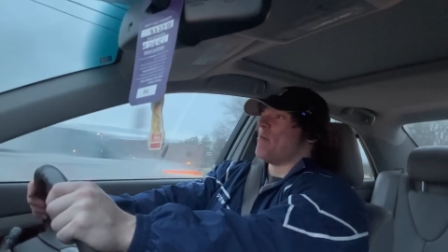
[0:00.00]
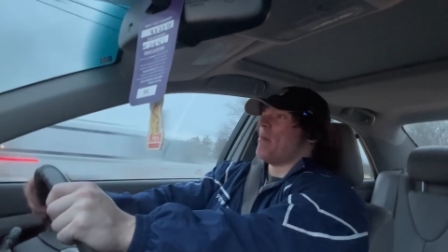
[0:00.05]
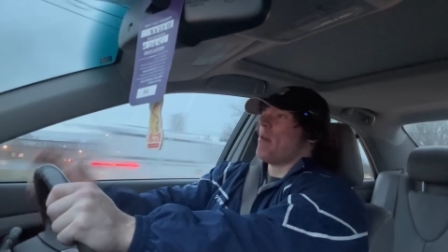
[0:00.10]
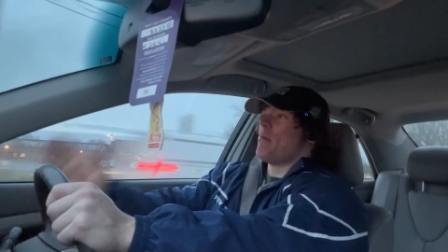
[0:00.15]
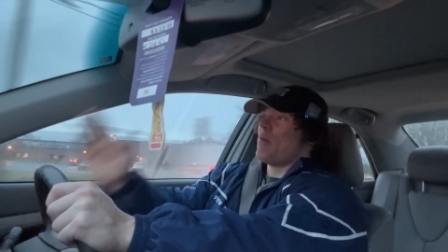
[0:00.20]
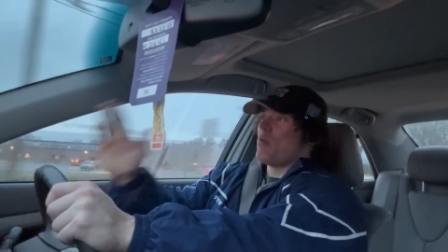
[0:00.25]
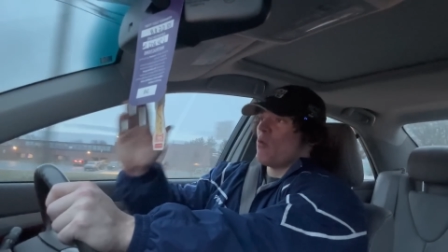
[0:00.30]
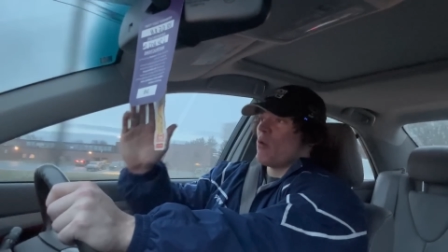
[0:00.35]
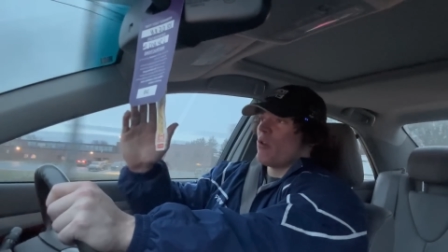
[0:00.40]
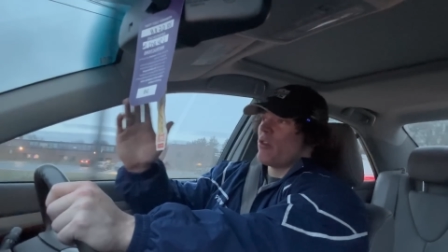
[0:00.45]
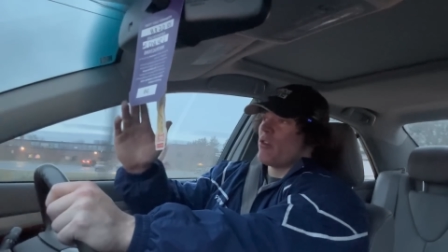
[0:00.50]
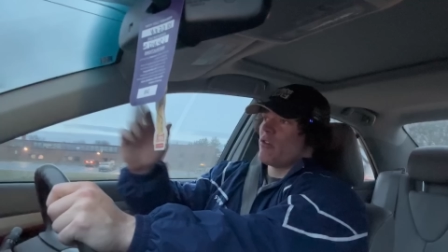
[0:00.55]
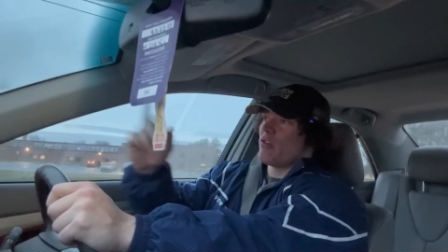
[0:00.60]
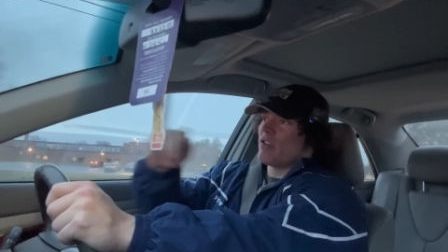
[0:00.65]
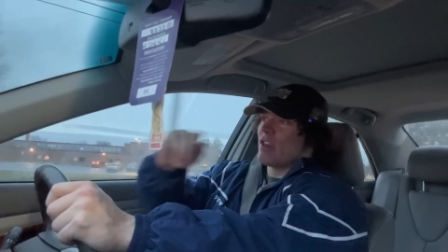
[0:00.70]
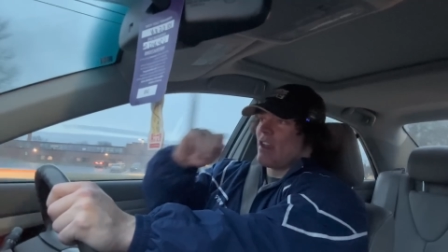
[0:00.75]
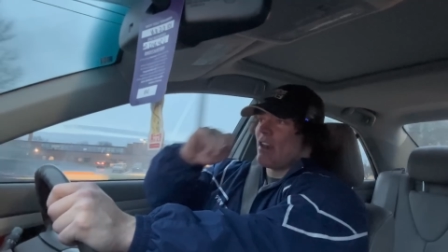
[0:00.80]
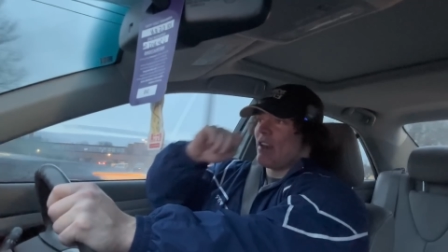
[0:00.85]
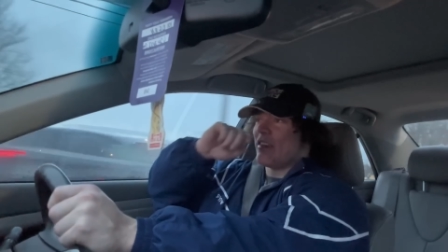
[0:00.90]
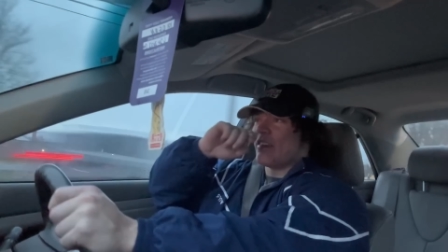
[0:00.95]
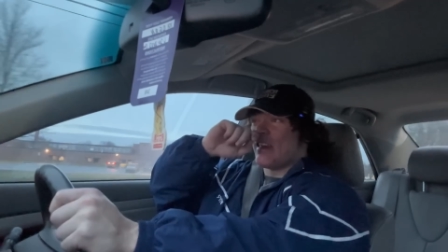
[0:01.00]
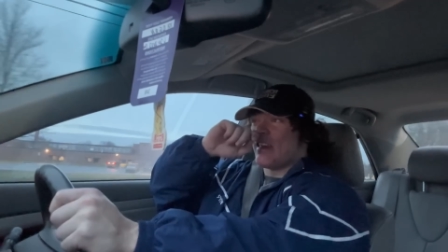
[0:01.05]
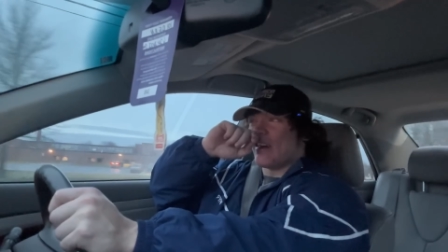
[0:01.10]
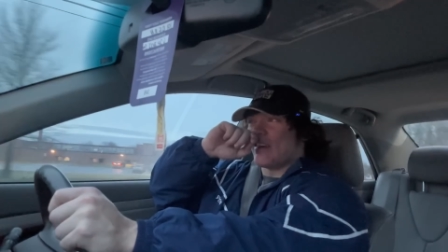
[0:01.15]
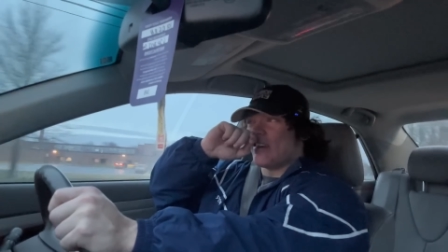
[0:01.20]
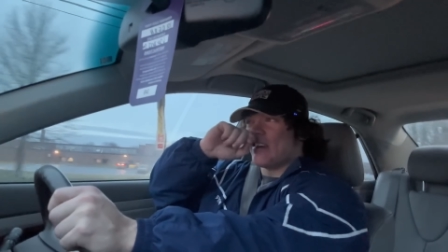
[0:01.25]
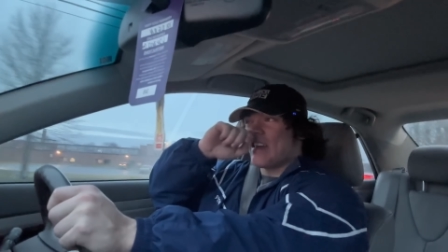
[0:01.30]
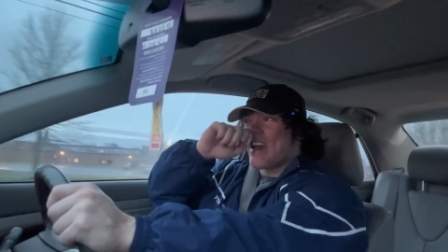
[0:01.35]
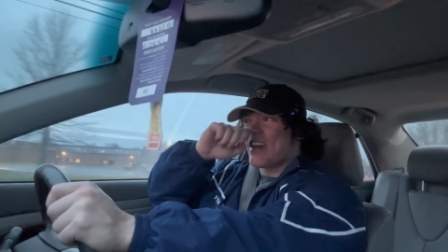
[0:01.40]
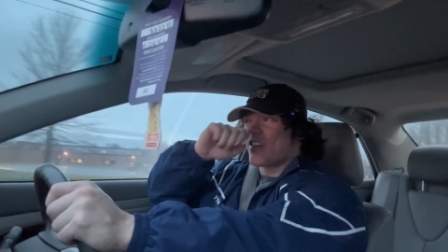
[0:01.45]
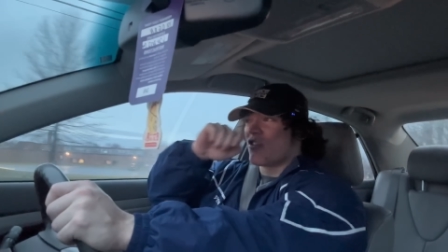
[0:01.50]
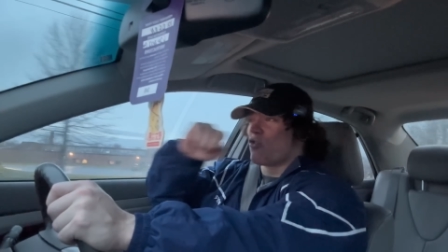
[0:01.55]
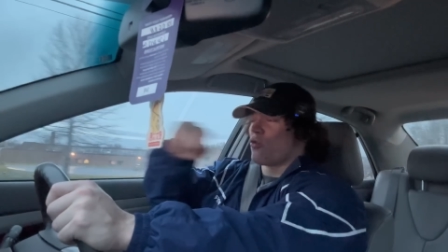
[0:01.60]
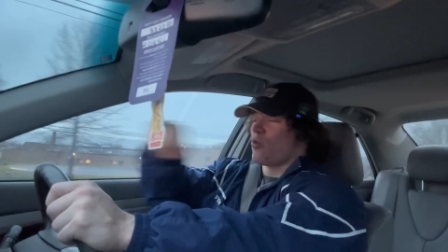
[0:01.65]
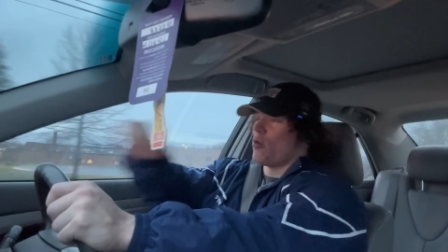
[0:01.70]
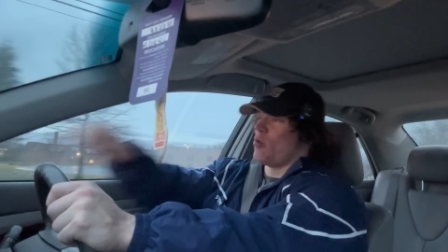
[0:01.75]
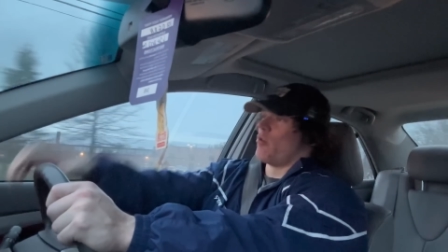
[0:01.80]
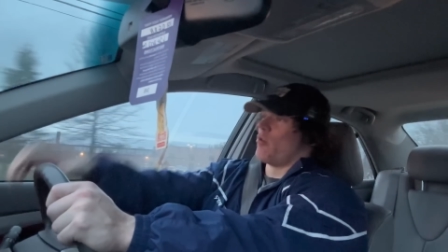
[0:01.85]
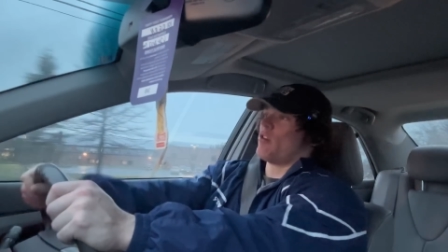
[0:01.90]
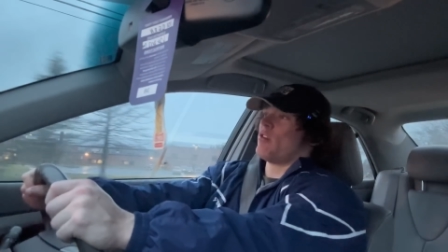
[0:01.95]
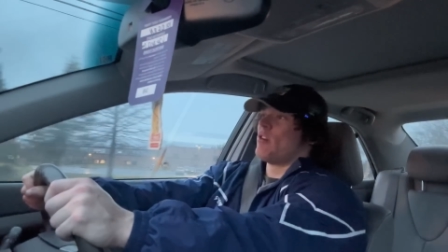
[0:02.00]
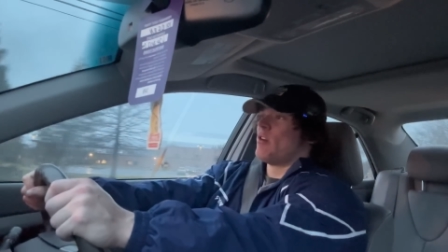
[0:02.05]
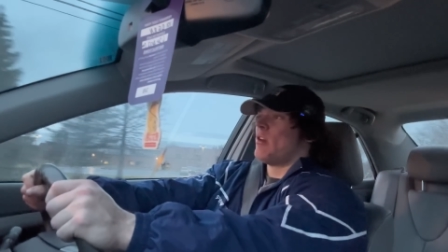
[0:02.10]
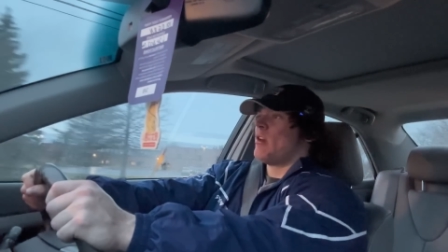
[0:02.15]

Maybe what they're saying is the exact truth.